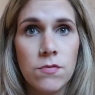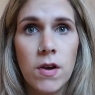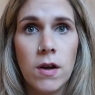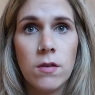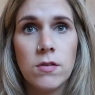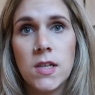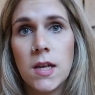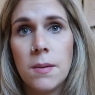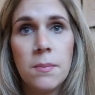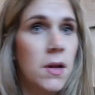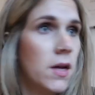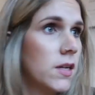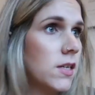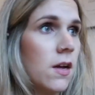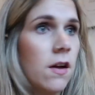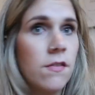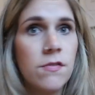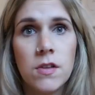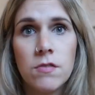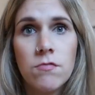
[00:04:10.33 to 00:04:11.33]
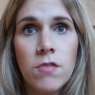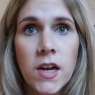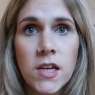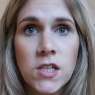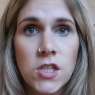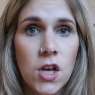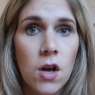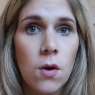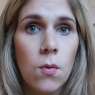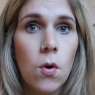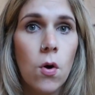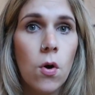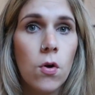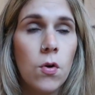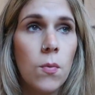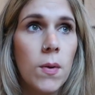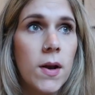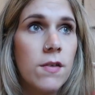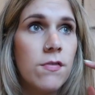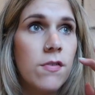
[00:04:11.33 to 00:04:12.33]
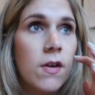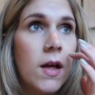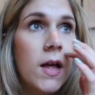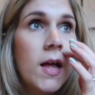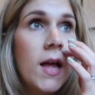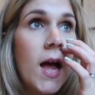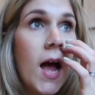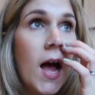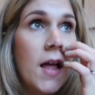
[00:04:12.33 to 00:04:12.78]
around him and I'd have the radio on or whatever.